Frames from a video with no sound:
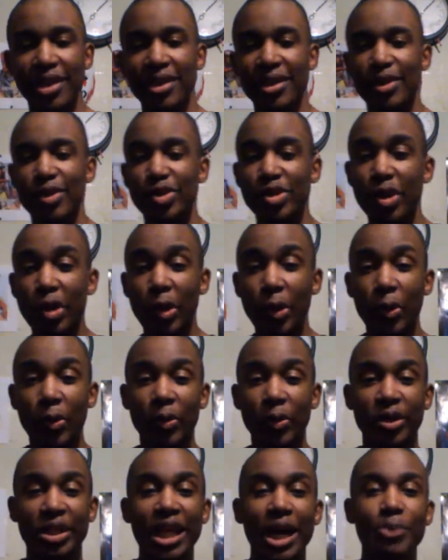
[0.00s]
So
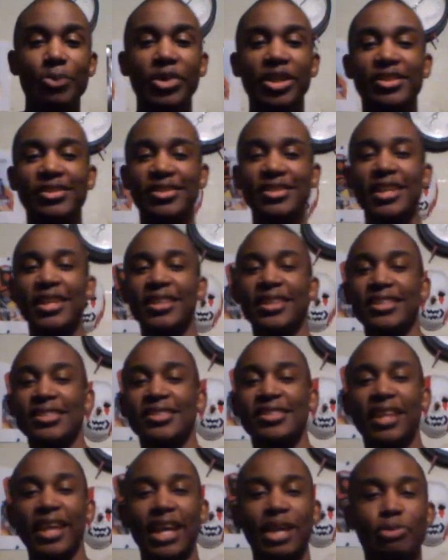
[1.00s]
with that being said, this is
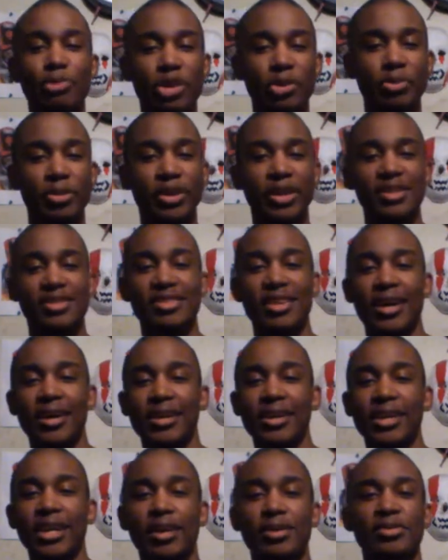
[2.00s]
the Anime Blaze
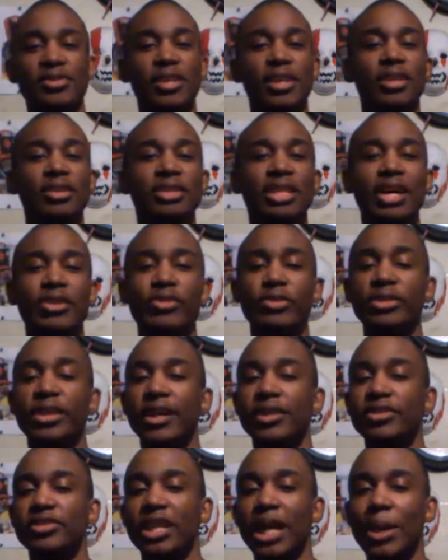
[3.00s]
signing out, saying never
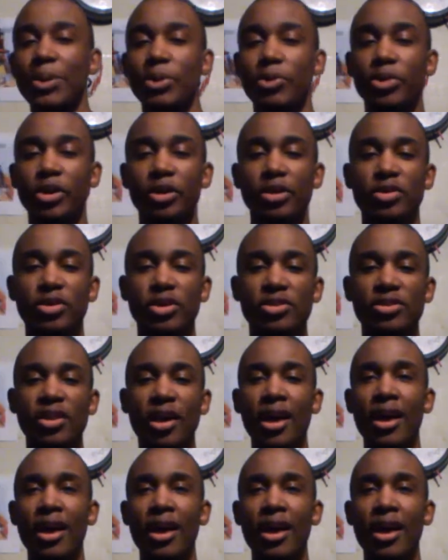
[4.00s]
doubt your capabilities,